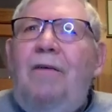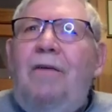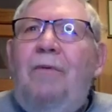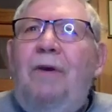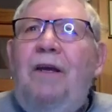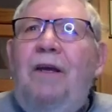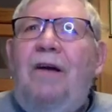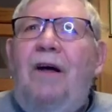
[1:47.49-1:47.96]

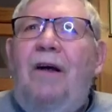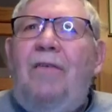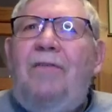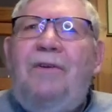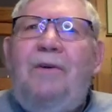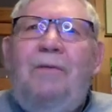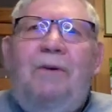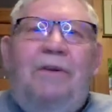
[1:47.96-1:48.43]
Wheat
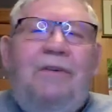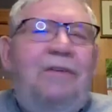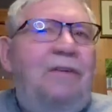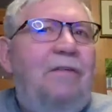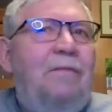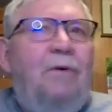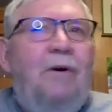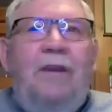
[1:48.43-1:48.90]
also was,
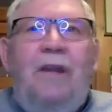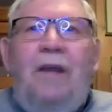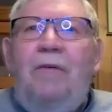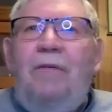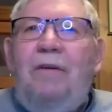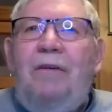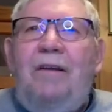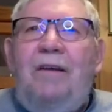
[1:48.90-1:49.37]
boy,
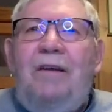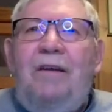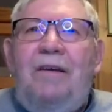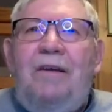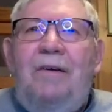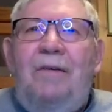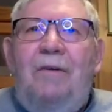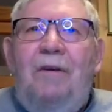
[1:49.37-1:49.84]
they
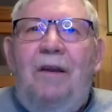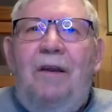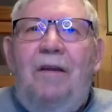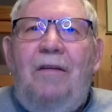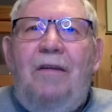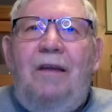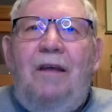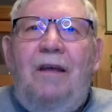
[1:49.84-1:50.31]
corn,
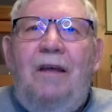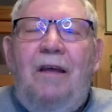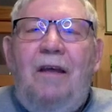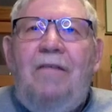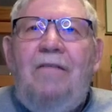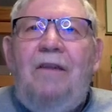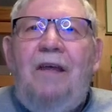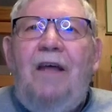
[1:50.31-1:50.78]
and
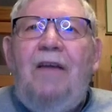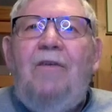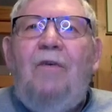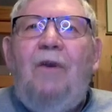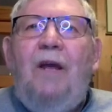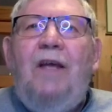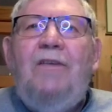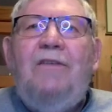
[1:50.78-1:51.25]
they had
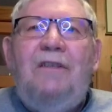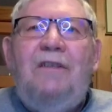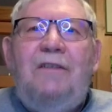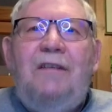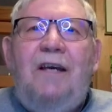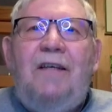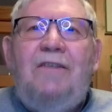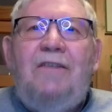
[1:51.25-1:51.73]
rains in
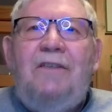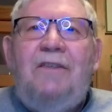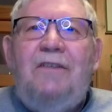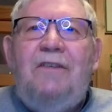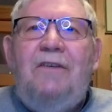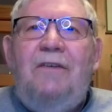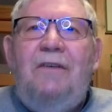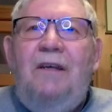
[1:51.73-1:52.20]

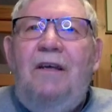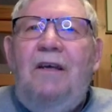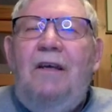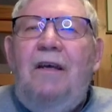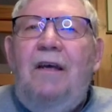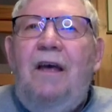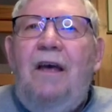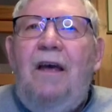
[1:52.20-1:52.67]
Texas
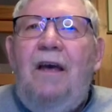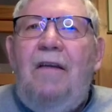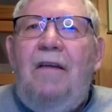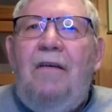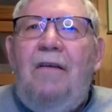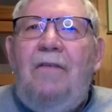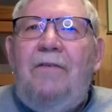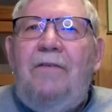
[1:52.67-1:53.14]

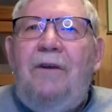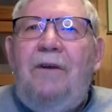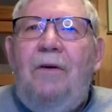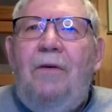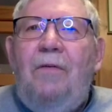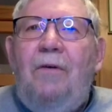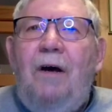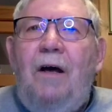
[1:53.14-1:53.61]
and
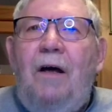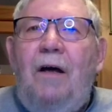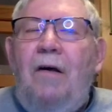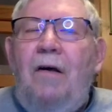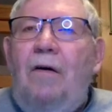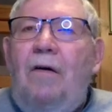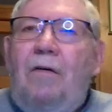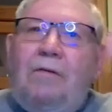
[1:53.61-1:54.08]
also
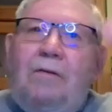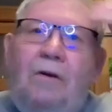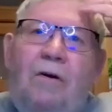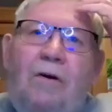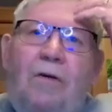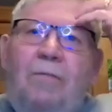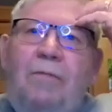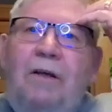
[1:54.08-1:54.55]

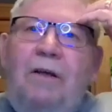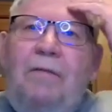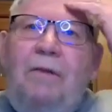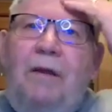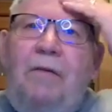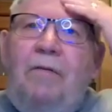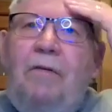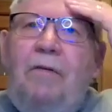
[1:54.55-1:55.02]
Oklahoma,
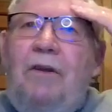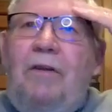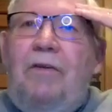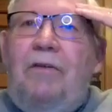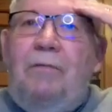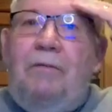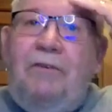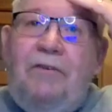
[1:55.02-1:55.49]
and they really
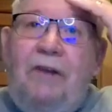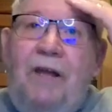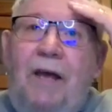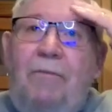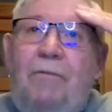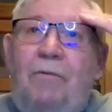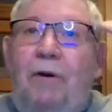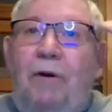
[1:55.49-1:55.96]

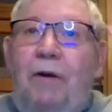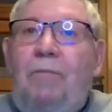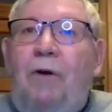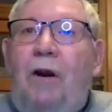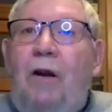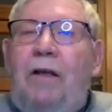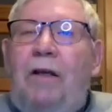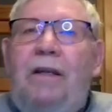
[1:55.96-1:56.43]
slammed the wheat
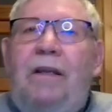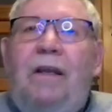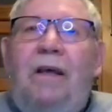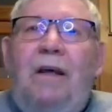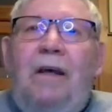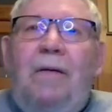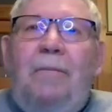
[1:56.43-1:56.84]
market.